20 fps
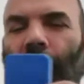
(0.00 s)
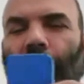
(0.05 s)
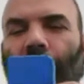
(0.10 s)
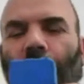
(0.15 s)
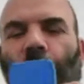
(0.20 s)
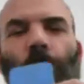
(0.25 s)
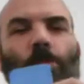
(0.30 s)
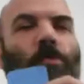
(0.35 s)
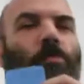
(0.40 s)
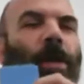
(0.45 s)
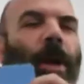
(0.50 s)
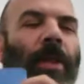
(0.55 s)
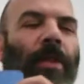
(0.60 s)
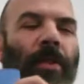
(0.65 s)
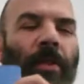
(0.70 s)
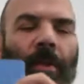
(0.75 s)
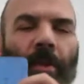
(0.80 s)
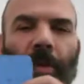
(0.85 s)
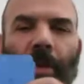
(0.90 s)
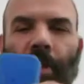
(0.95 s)
this was my
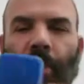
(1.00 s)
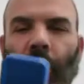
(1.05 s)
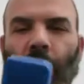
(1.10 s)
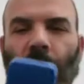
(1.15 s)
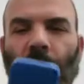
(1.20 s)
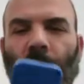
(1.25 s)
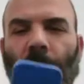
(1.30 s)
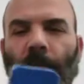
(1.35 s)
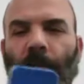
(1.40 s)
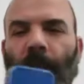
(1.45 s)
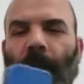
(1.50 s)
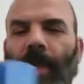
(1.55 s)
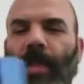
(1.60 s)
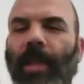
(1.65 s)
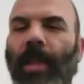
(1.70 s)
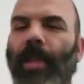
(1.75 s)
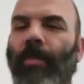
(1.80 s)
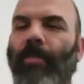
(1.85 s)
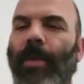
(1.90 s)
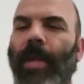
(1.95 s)
little addition, and I'm glad
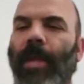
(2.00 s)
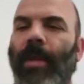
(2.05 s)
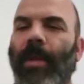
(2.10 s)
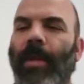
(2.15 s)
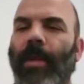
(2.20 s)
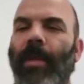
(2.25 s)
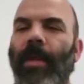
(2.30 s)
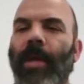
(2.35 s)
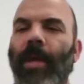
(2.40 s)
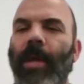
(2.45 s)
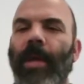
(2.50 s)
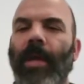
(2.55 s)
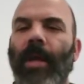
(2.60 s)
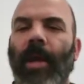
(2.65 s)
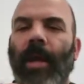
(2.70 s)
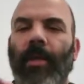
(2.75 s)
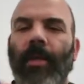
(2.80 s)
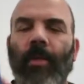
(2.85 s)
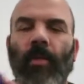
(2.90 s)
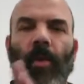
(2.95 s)
that it made it in.
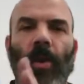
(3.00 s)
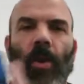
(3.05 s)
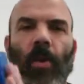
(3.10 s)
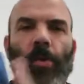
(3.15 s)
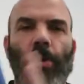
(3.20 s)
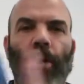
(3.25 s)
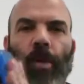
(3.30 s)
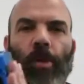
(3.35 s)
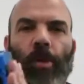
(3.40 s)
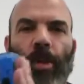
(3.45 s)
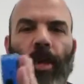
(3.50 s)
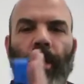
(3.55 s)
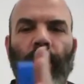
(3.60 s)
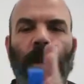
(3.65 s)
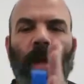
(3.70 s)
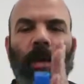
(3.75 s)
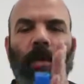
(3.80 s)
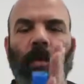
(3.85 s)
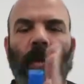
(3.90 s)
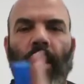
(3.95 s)
And I think we're going to start seeing
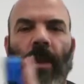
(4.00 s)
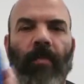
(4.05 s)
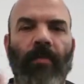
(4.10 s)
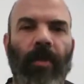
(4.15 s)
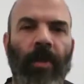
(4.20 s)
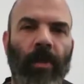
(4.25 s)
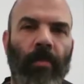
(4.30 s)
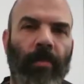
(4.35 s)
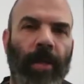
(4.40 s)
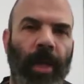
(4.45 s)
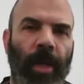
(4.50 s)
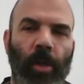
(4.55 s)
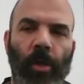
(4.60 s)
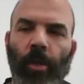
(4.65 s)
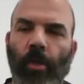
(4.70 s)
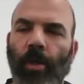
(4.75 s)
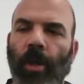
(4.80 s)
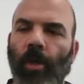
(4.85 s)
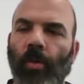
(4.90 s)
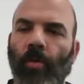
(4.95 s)
that in a lot of other
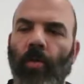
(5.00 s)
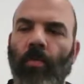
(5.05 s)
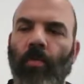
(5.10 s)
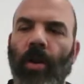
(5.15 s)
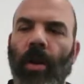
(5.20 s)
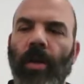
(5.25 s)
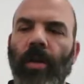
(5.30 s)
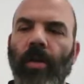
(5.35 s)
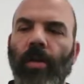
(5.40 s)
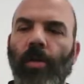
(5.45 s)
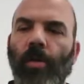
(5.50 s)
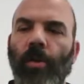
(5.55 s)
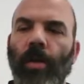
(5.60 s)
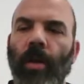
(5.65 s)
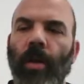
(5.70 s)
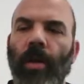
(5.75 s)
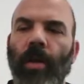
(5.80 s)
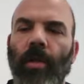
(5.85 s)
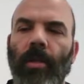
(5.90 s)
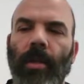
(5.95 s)
Pegasus Astro products,
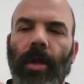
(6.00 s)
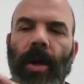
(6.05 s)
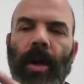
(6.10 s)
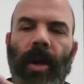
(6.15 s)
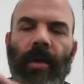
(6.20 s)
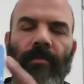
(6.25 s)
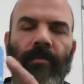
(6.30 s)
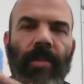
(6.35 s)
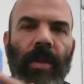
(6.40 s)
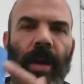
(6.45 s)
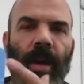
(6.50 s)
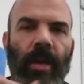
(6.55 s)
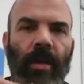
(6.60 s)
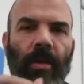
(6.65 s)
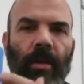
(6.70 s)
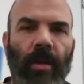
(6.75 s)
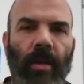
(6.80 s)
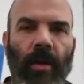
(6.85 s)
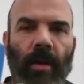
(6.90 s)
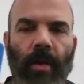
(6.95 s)
to have
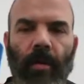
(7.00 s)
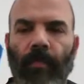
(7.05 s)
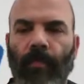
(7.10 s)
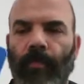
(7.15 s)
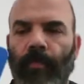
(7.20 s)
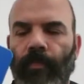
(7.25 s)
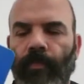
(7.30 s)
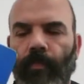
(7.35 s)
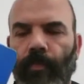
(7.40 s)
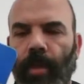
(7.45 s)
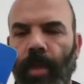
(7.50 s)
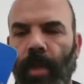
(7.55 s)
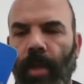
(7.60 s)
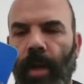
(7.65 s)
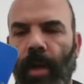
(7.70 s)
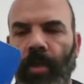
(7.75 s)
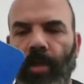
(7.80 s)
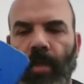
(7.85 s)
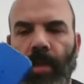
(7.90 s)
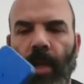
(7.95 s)
that
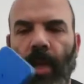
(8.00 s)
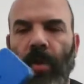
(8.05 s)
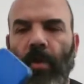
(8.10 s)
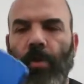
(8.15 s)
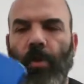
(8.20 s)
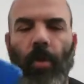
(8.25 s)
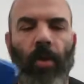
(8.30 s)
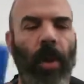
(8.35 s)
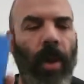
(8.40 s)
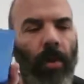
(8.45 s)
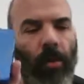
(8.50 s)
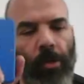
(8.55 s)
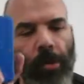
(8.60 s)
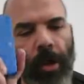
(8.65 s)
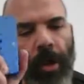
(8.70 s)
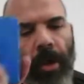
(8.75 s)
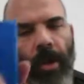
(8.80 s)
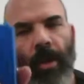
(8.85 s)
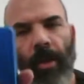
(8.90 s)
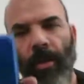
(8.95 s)
connection there. So anyways,
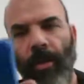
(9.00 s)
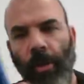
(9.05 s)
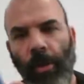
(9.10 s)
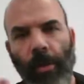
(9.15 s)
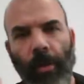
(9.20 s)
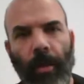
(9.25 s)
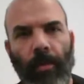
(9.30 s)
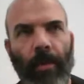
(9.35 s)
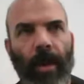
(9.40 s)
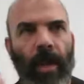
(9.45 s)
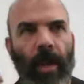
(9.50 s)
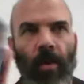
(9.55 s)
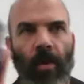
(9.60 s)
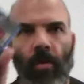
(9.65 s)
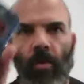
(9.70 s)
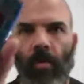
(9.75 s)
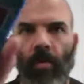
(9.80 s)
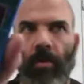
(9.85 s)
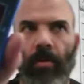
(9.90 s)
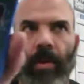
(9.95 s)
this is the
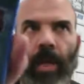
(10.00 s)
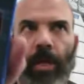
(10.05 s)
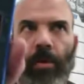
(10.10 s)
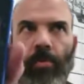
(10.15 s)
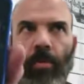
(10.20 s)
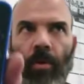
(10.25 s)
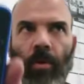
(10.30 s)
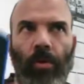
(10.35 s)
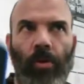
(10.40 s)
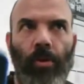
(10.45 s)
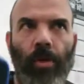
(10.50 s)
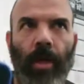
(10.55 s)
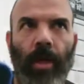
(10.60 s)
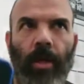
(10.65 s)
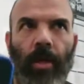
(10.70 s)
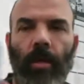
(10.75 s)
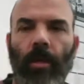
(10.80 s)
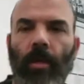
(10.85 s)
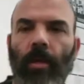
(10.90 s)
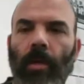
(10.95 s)
Meteo. That's what it looks like.